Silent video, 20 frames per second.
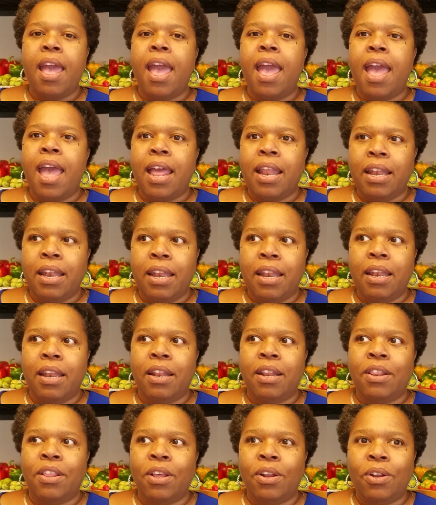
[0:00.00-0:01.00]
And
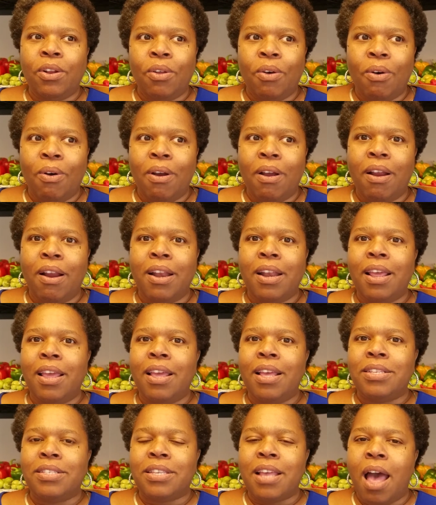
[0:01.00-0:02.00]
the Lord
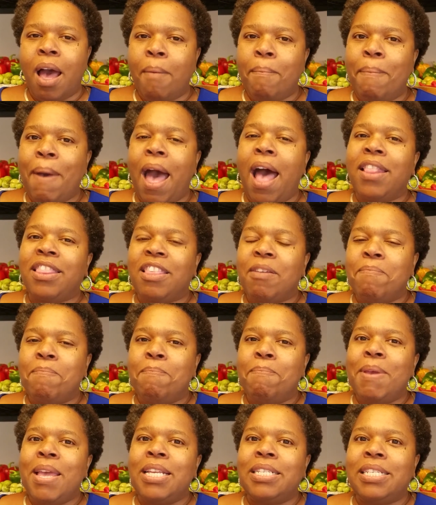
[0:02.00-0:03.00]
is about the
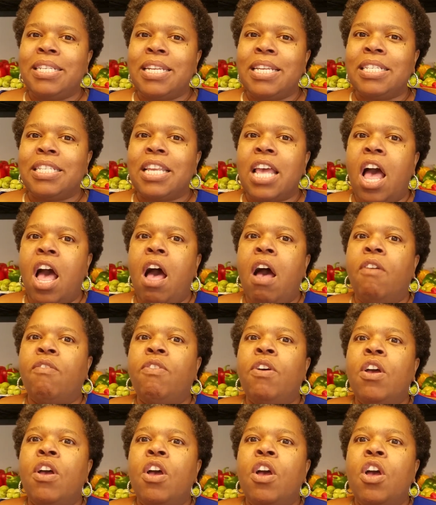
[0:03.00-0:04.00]
business
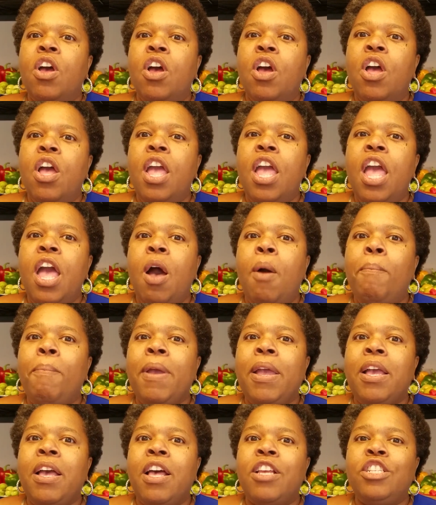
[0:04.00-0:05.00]
of
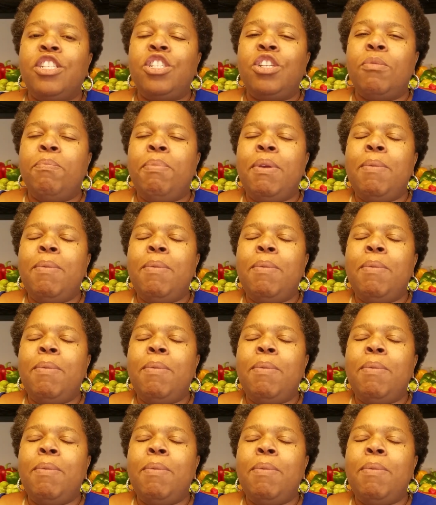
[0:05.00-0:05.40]
helping us to be